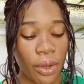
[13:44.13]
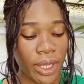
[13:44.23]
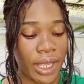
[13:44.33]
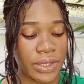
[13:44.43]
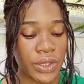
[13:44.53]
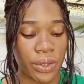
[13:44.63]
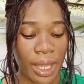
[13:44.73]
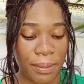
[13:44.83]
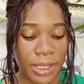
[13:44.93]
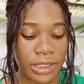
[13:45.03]
Okay, so
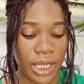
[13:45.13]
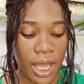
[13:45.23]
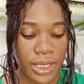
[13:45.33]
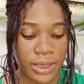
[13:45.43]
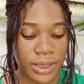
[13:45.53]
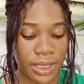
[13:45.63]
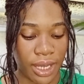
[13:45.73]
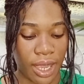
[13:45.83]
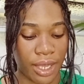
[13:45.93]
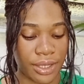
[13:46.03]
that brings us to
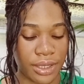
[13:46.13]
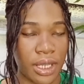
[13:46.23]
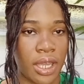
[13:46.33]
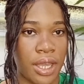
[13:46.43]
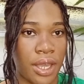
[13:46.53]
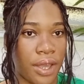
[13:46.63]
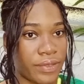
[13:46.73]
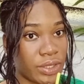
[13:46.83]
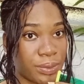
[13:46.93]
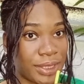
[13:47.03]
the end
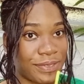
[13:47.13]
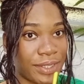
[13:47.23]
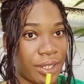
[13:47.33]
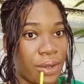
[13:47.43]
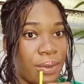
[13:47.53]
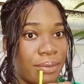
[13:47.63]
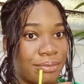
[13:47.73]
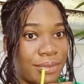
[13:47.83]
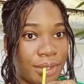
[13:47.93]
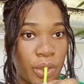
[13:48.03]
of this week's video
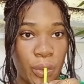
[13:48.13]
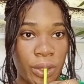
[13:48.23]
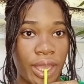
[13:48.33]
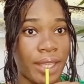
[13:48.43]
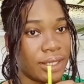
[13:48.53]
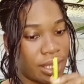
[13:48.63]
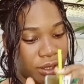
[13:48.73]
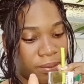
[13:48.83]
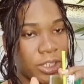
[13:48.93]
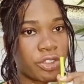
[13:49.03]
and the
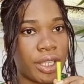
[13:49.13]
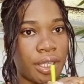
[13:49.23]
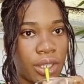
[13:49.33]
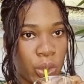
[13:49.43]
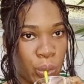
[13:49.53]
end of my drink.